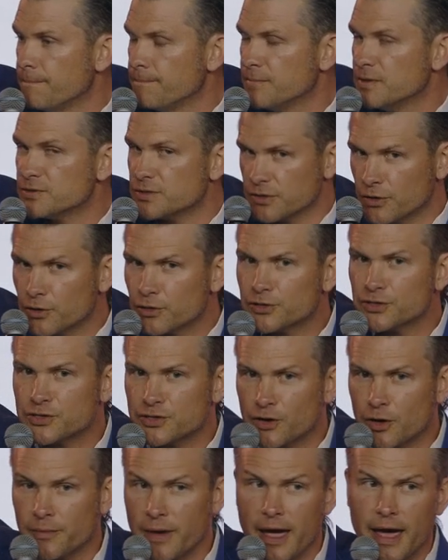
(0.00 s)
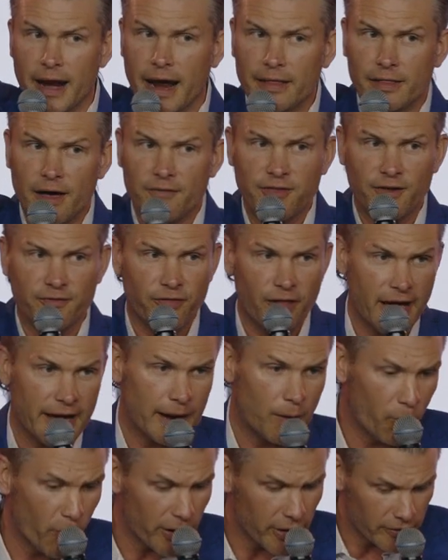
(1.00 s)
It's a little disturbing. And I love the flag.
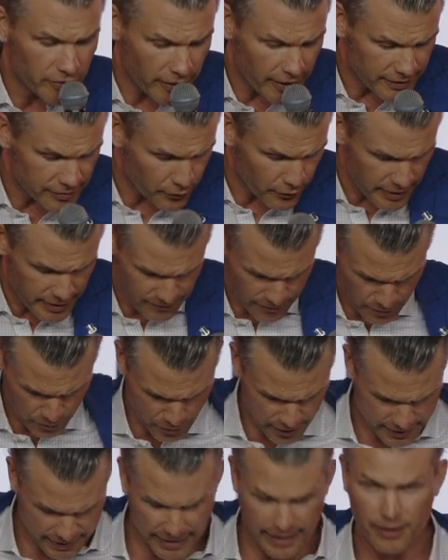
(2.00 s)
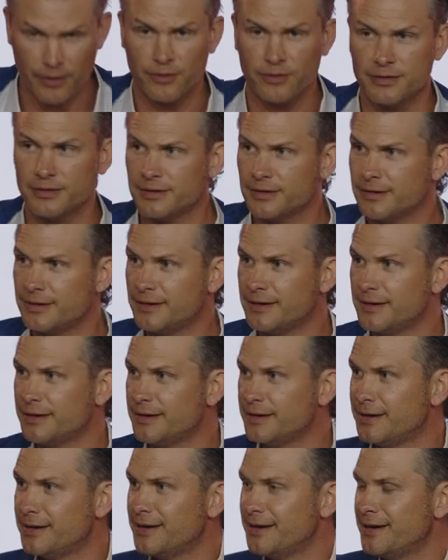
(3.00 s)
I'm wearing like three of them right
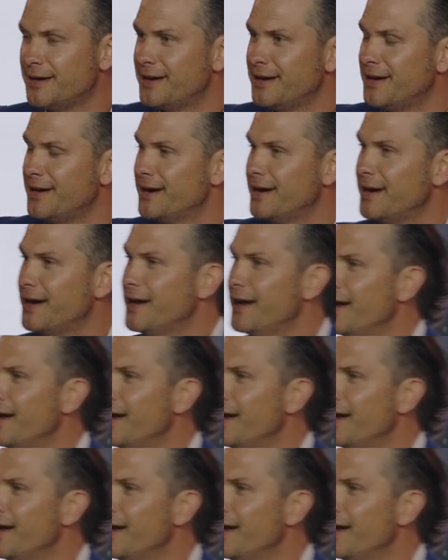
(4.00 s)
now.